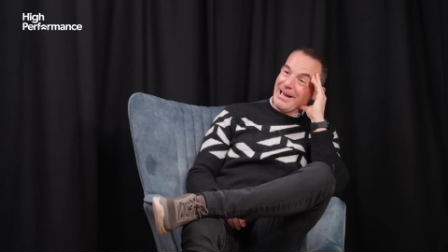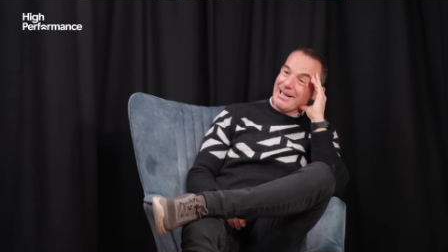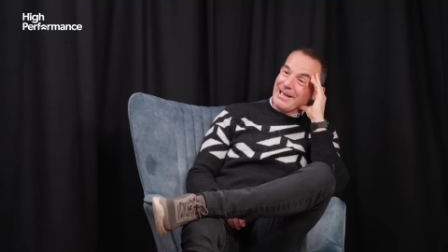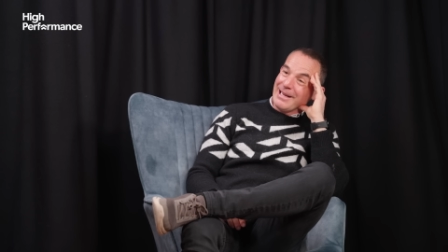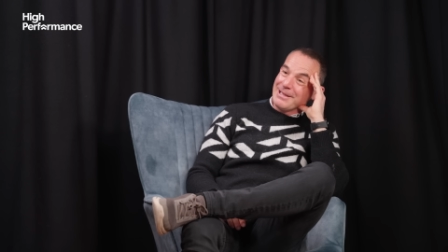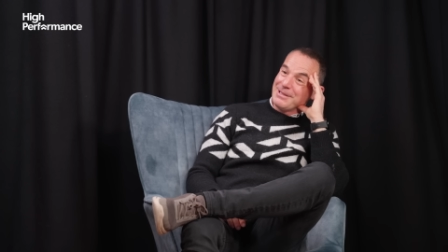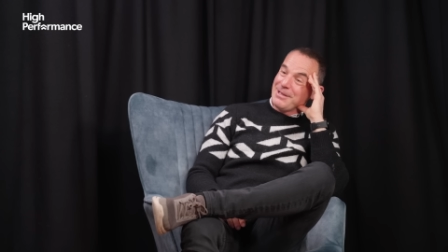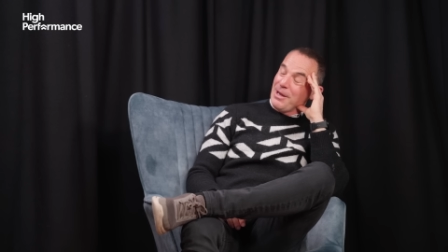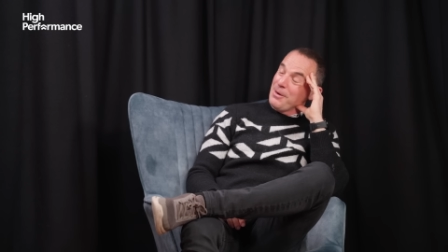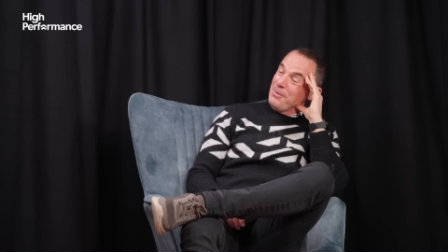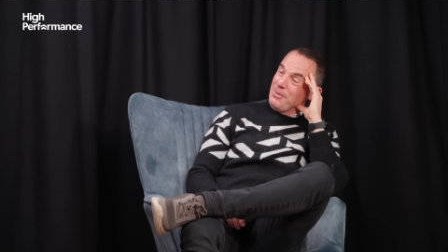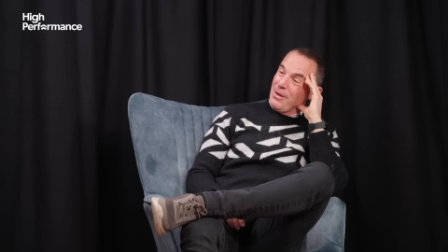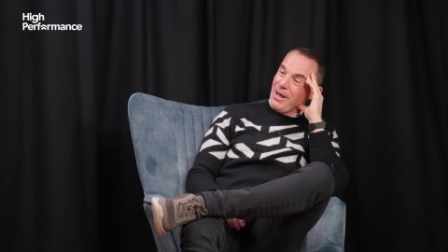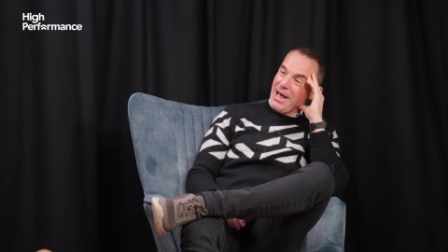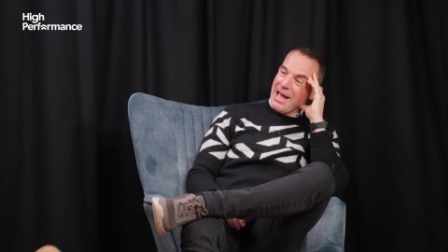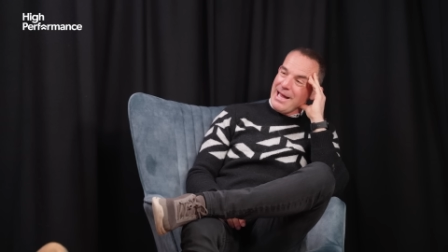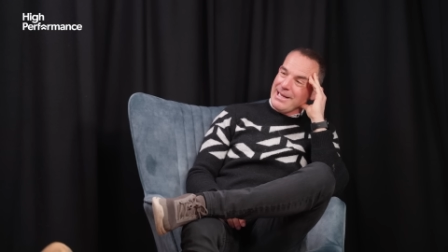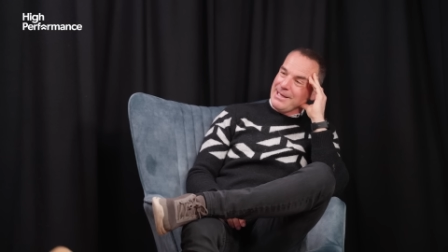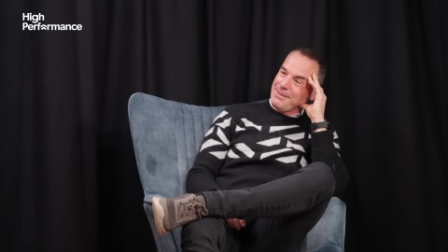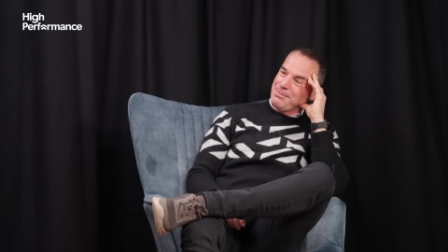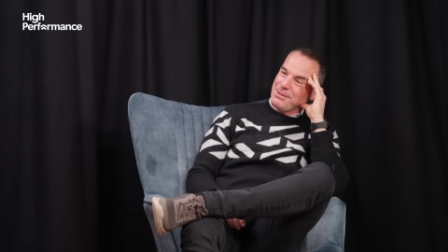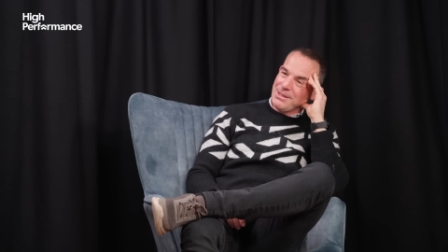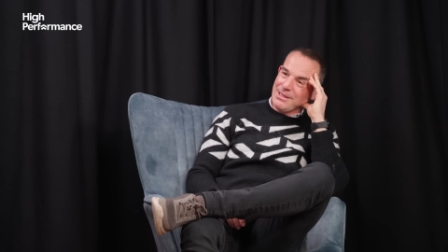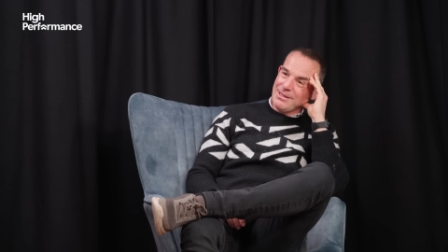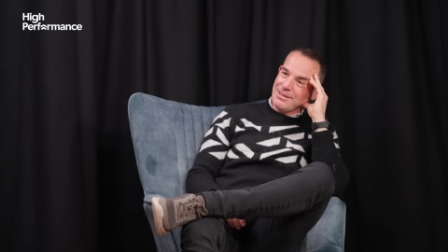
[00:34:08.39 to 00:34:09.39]
And I don't want
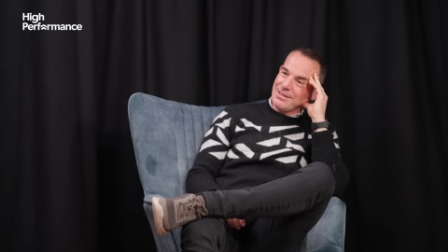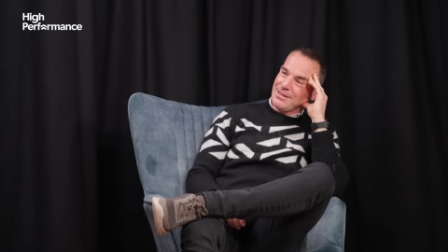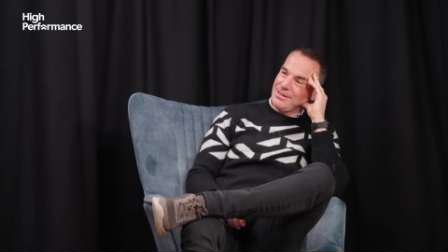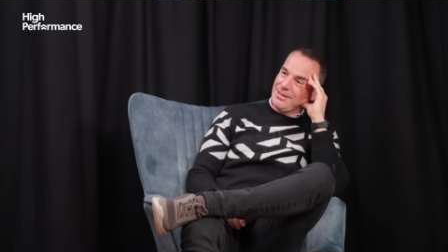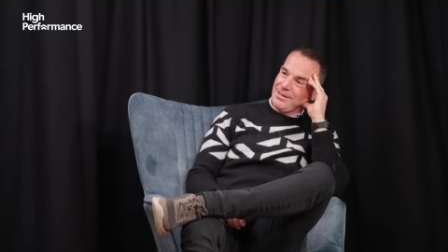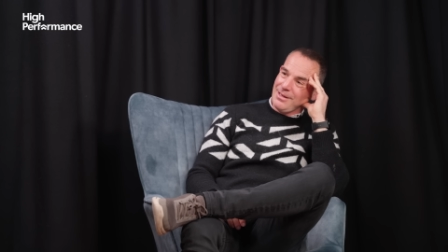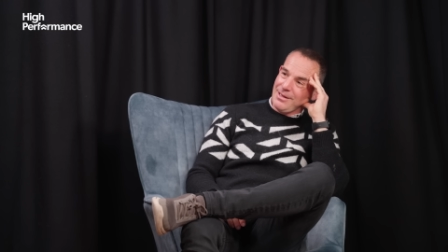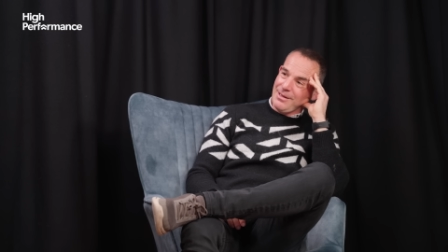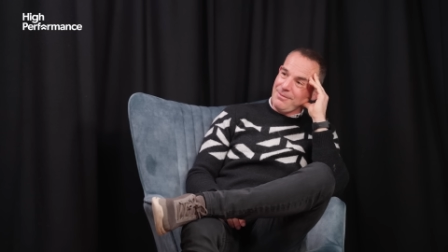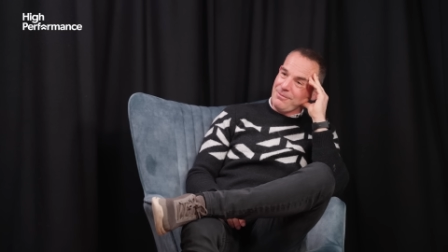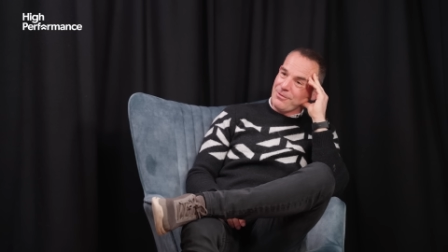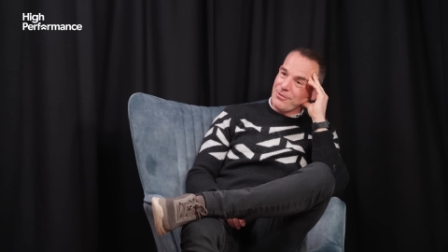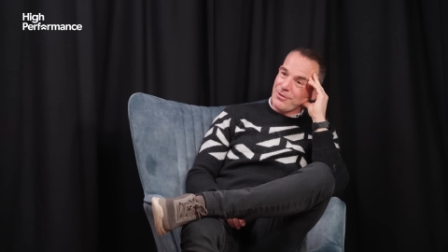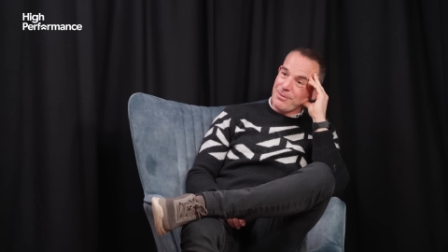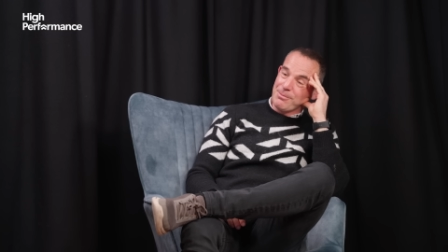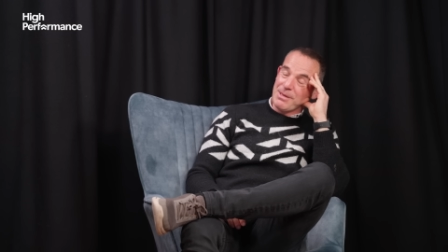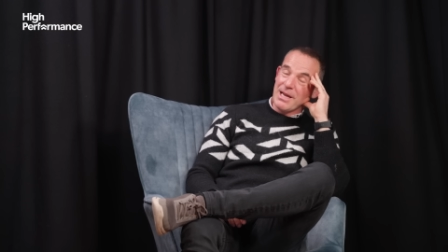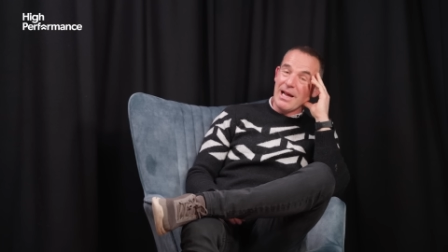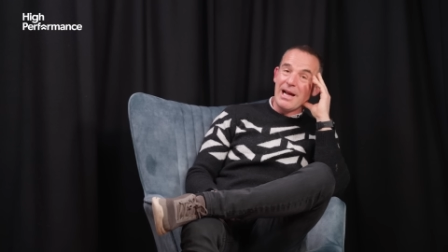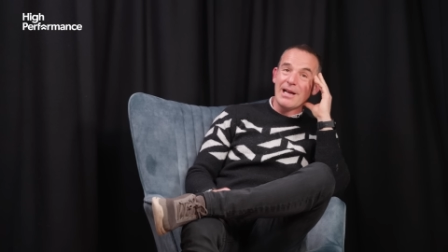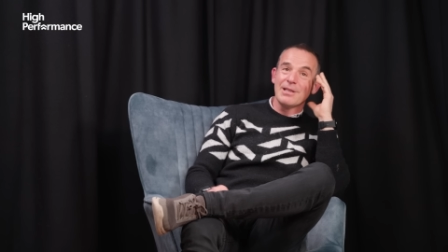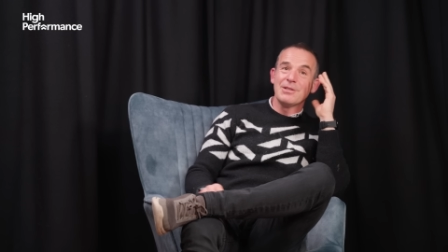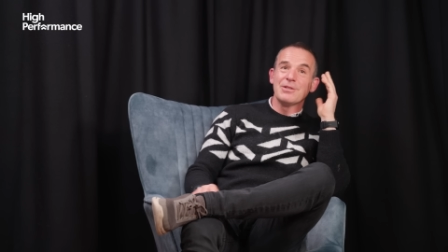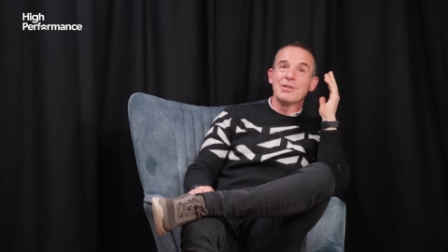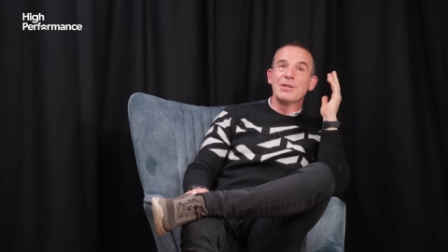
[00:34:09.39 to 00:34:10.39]
anybody to learn from
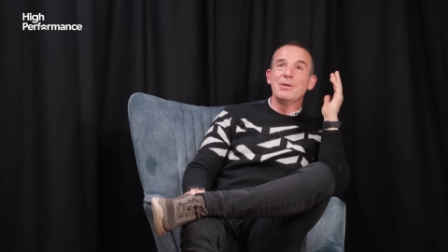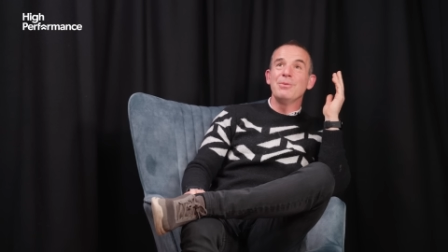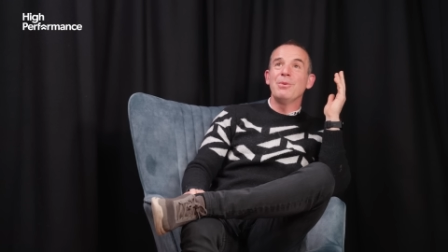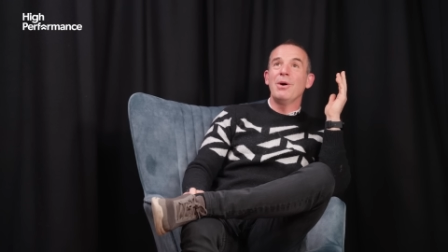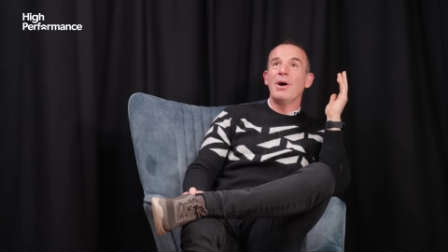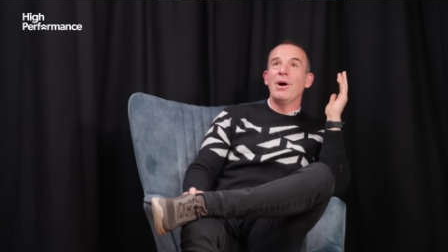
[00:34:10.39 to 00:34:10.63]
me. I do